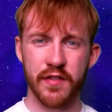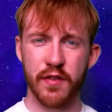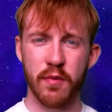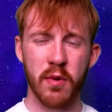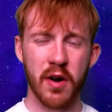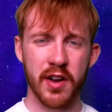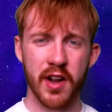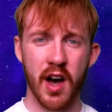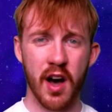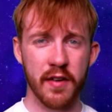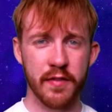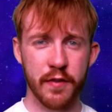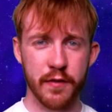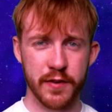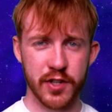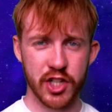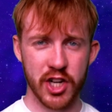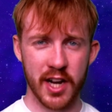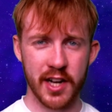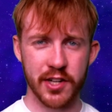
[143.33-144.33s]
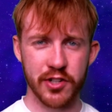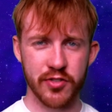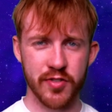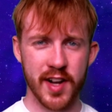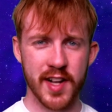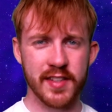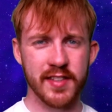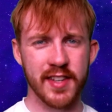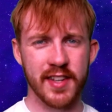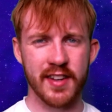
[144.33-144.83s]
1/2 of a challenge
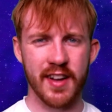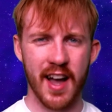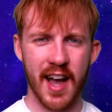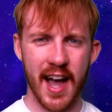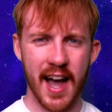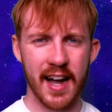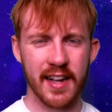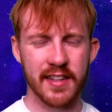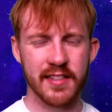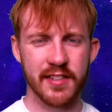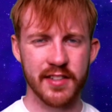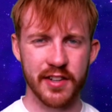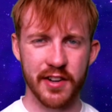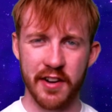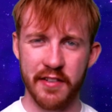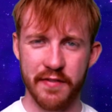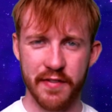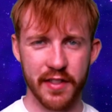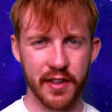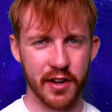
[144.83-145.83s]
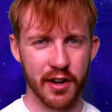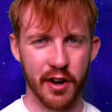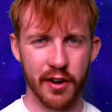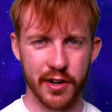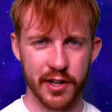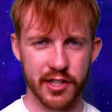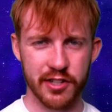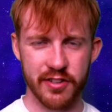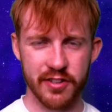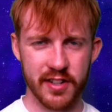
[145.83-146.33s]
rating, I had to go for the
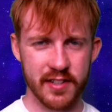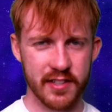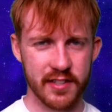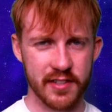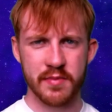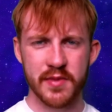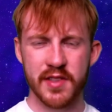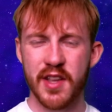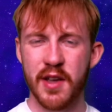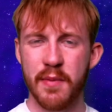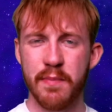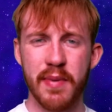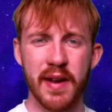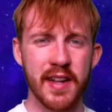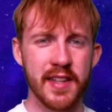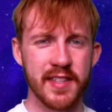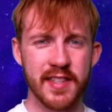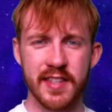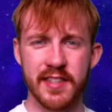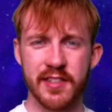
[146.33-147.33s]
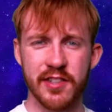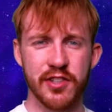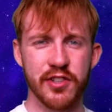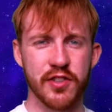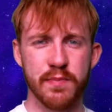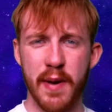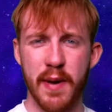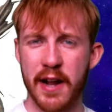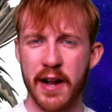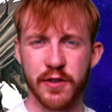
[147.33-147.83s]
Cockatrice. The ability to
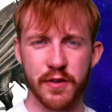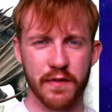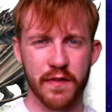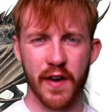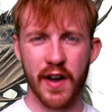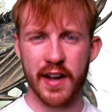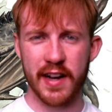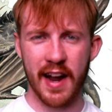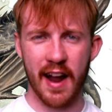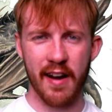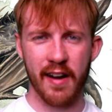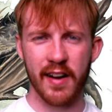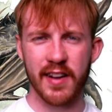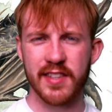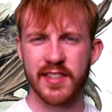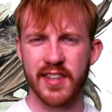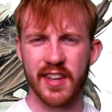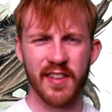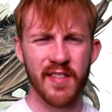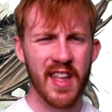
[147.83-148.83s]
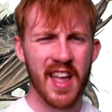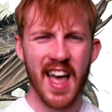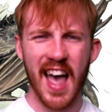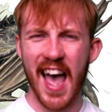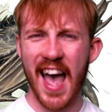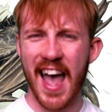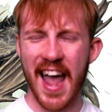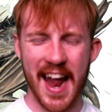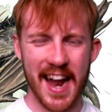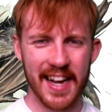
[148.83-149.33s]
just petrify a character
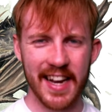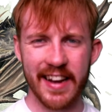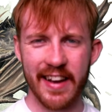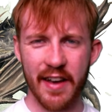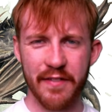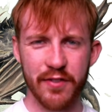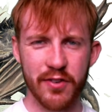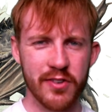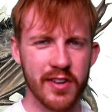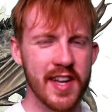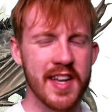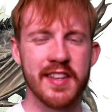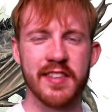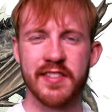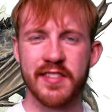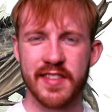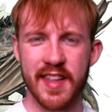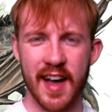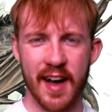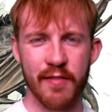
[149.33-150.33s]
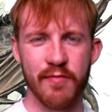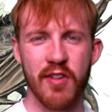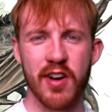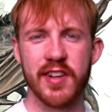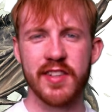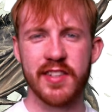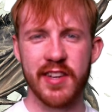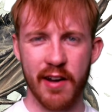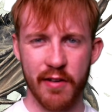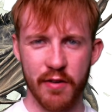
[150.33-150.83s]
at any level is
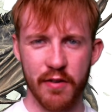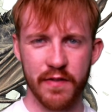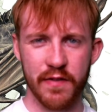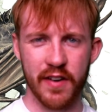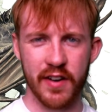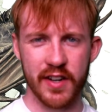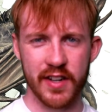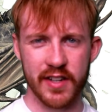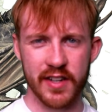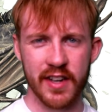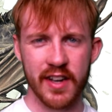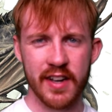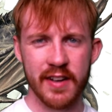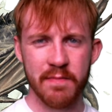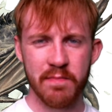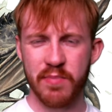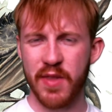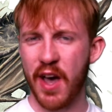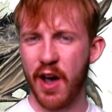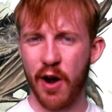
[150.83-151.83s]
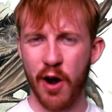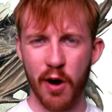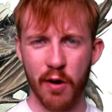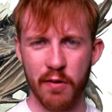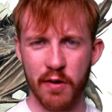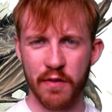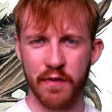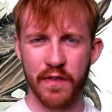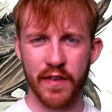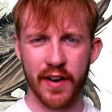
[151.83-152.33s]
downright terrifying. They're
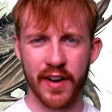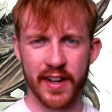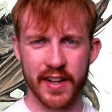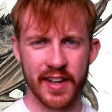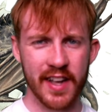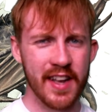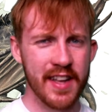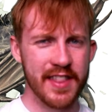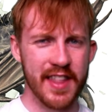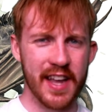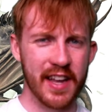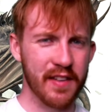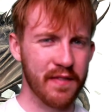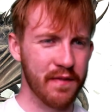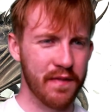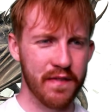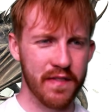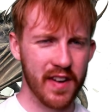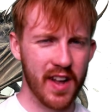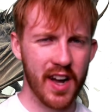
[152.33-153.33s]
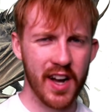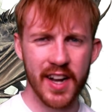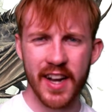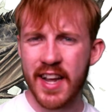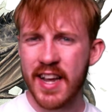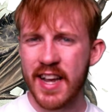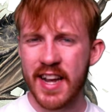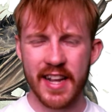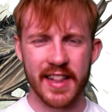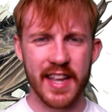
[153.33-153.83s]
horrifying, they can fly,
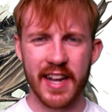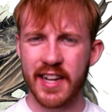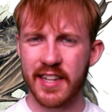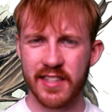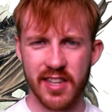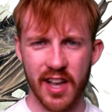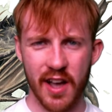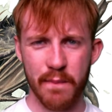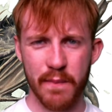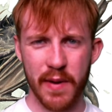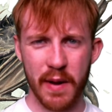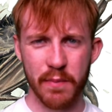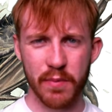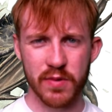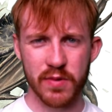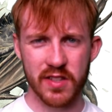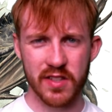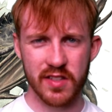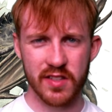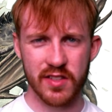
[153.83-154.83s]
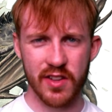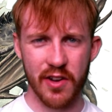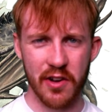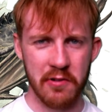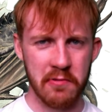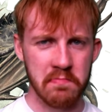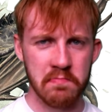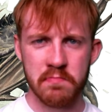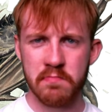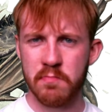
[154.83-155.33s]
and they can turn people to
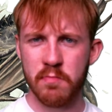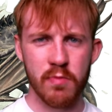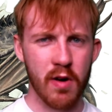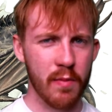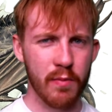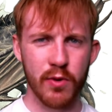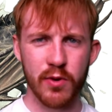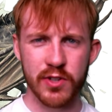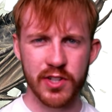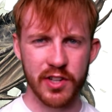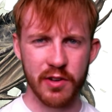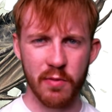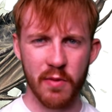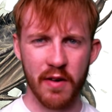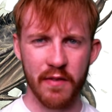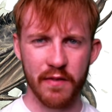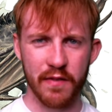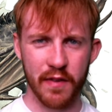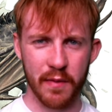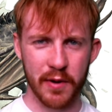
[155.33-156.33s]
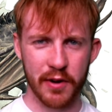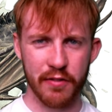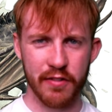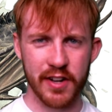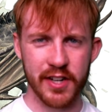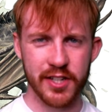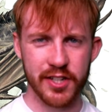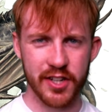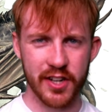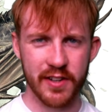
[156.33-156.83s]
stone. What more do you want from a
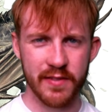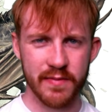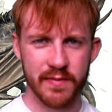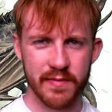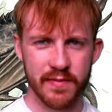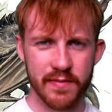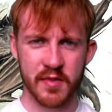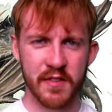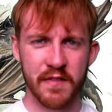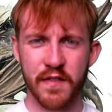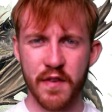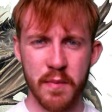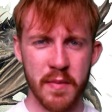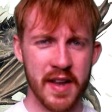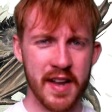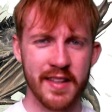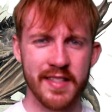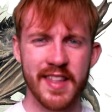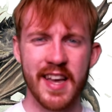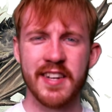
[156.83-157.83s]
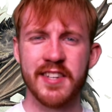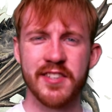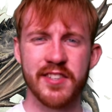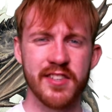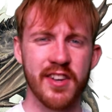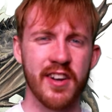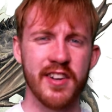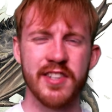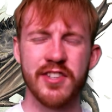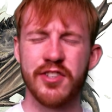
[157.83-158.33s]
creature? For me, their
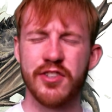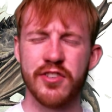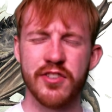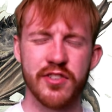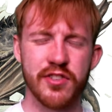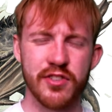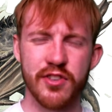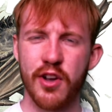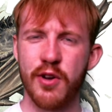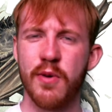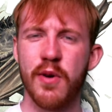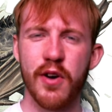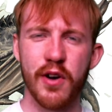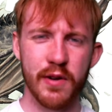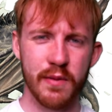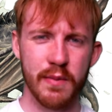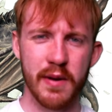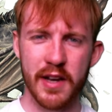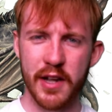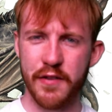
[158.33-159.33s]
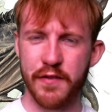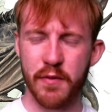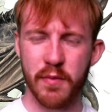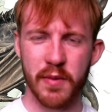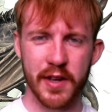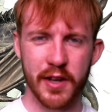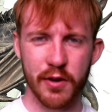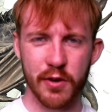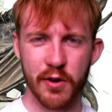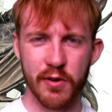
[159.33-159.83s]
design is just so unbelievably
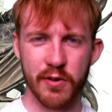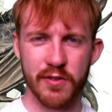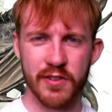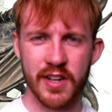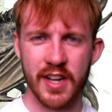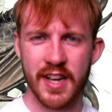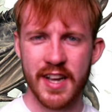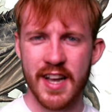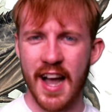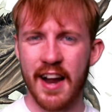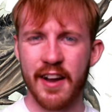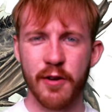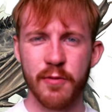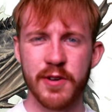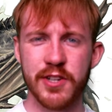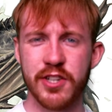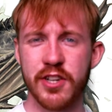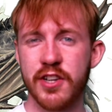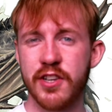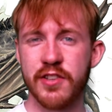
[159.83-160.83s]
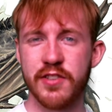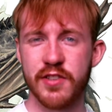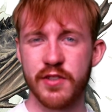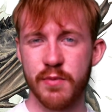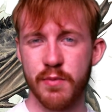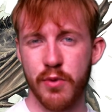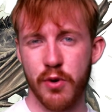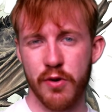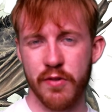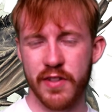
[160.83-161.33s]
cool, and I wish I used them
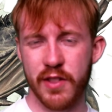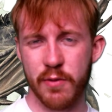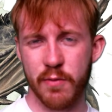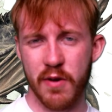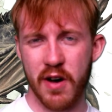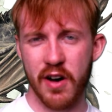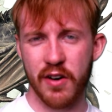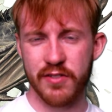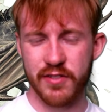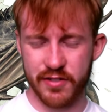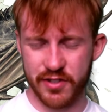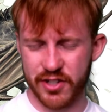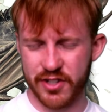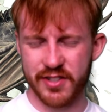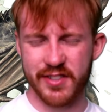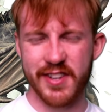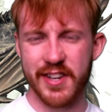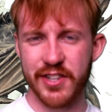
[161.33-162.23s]
more in the world just in